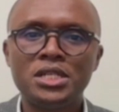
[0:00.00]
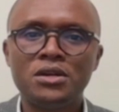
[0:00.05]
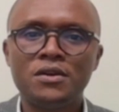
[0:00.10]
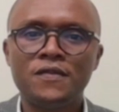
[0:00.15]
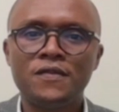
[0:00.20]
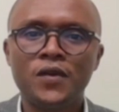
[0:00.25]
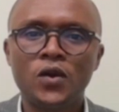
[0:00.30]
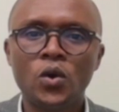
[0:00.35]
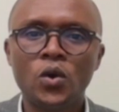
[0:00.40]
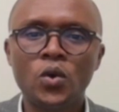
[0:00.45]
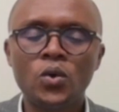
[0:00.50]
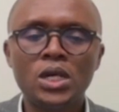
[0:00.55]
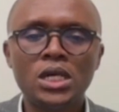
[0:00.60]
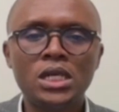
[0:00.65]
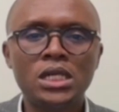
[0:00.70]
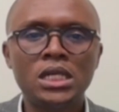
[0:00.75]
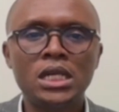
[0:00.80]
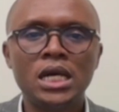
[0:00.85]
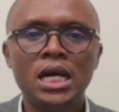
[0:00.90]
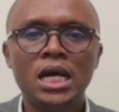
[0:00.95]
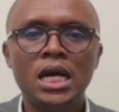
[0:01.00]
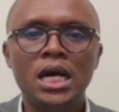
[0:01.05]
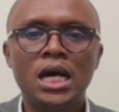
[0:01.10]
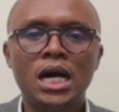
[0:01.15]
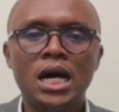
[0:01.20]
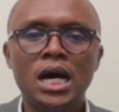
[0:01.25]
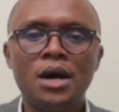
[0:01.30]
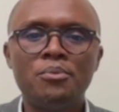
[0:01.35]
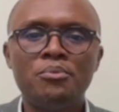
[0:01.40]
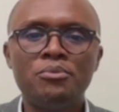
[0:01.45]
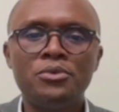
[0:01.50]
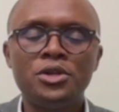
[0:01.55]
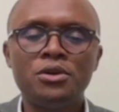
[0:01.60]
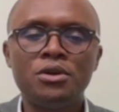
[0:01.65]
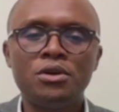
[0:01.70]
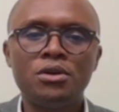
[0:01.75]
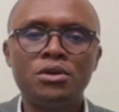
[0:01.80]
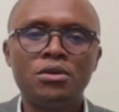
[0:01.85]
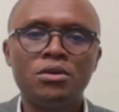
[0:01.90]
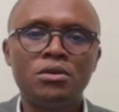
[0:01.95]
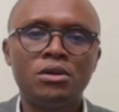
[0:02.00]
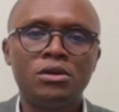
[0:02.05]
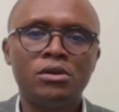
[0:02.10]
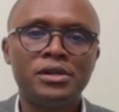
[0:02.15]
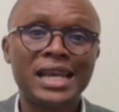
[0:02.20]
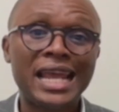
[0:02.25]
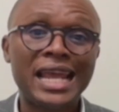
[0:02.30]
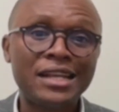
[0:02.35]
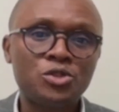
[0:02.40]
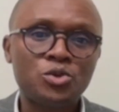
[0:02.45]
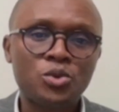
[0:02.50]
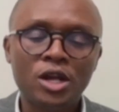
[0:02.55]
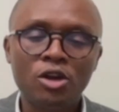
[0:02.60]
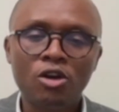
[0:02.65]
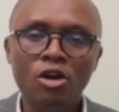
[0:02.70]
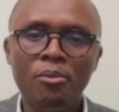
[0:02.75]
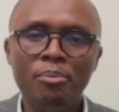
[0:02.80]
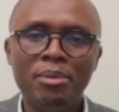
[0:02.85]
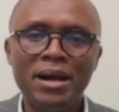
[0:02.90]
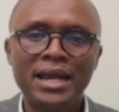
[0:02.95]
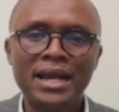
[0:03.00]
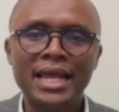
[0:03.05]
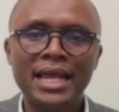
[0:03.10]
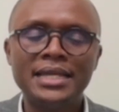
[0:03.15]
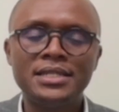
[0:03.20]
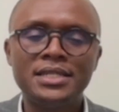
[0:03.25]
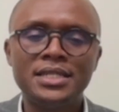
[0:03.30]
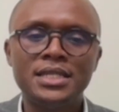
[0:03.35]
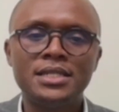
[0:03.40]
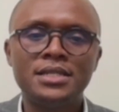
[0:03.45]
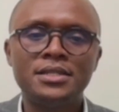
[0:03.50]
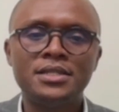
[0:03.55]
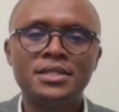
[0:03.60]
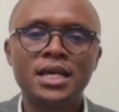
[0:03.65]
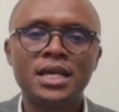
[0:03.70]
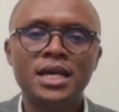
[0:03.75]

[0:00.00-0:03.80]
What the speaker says: of local, or network operators,